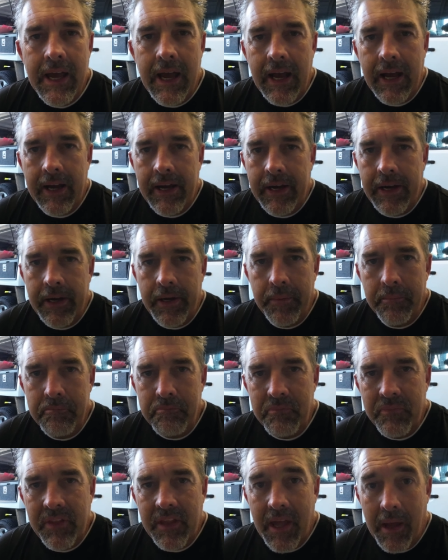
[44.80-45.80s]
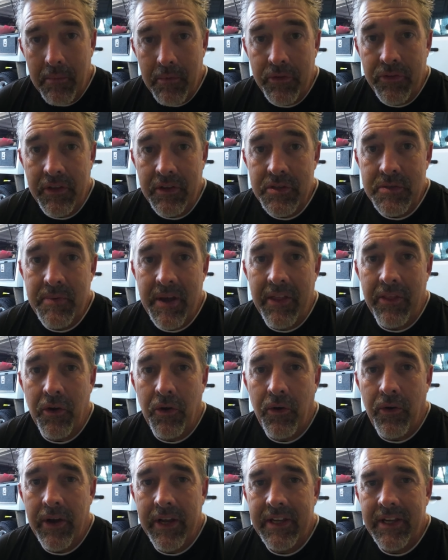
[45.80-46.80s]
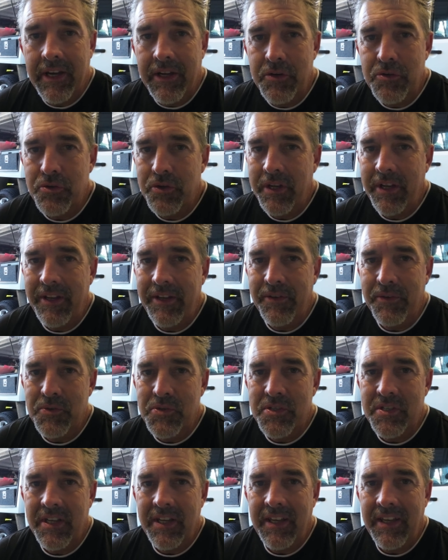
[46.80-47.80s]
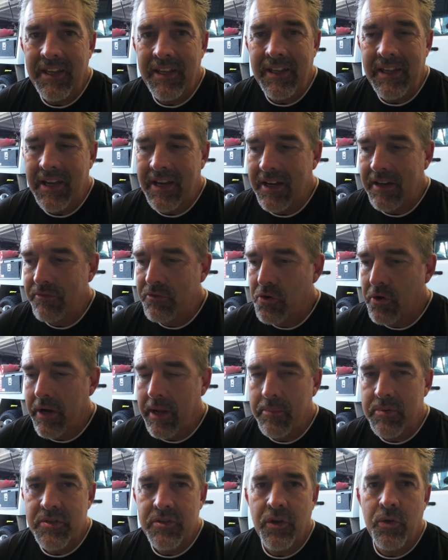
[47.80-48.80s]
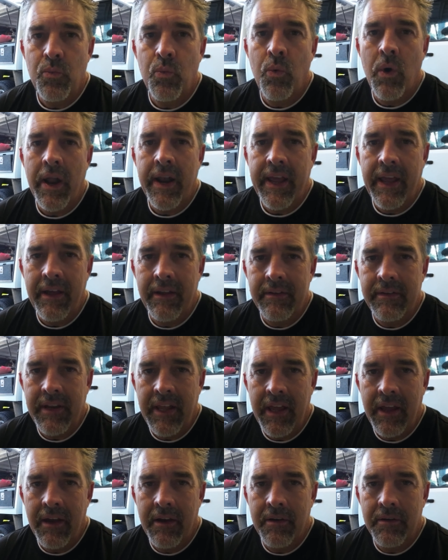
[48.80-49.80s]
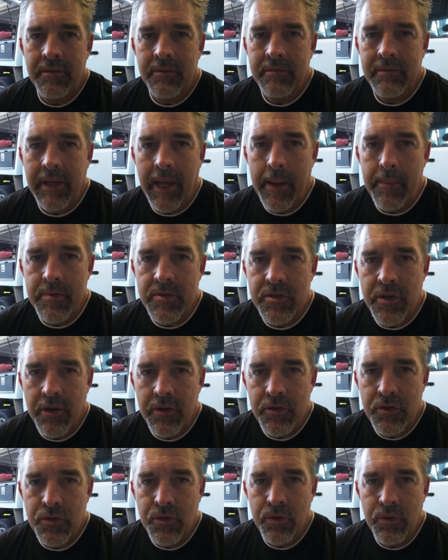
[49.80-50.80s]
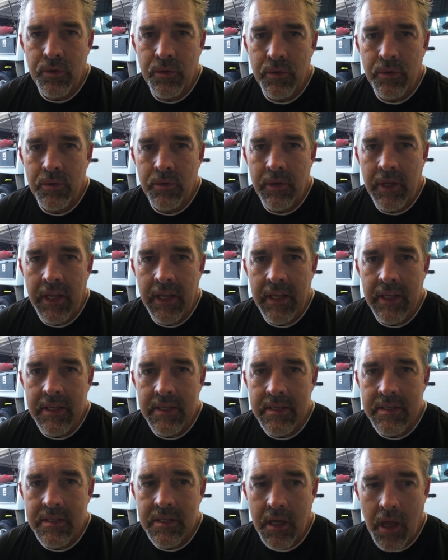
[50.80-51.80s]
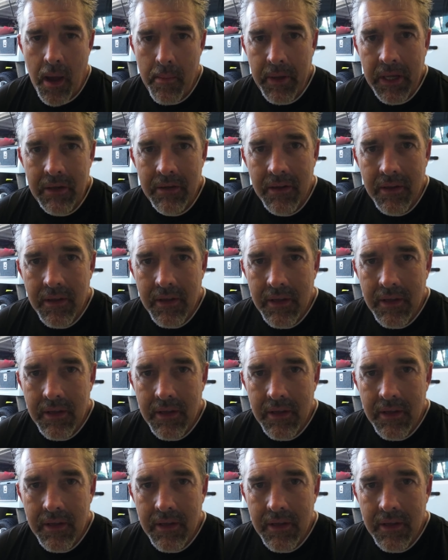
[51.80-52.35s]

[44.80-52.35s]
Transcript: Couple of things about the High Country. You'll see I've got episode 1 out now. Episode 2 is coming.